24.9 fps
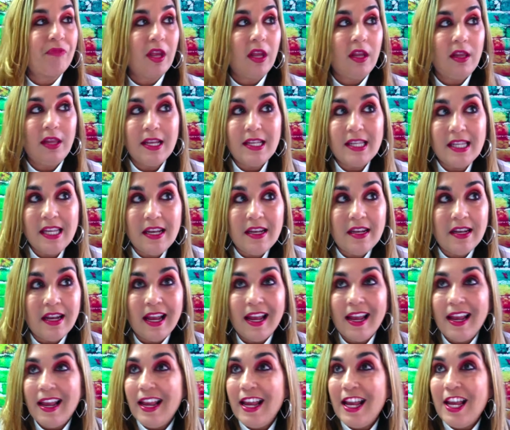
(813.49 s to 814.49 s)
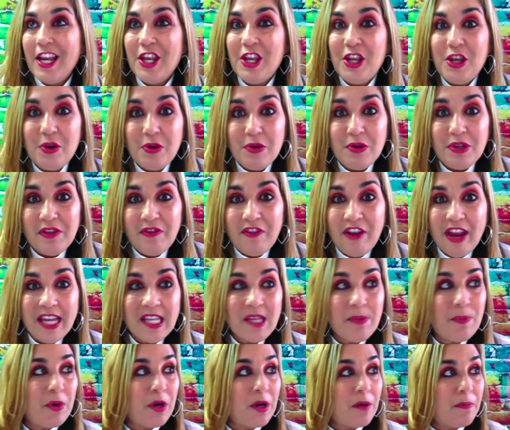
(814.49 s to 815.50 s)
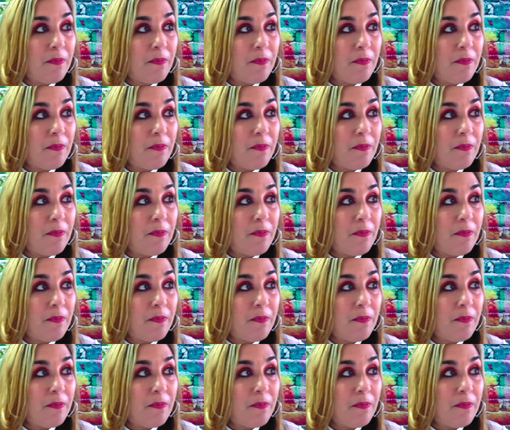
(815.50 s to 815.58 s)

listen, use Facebook,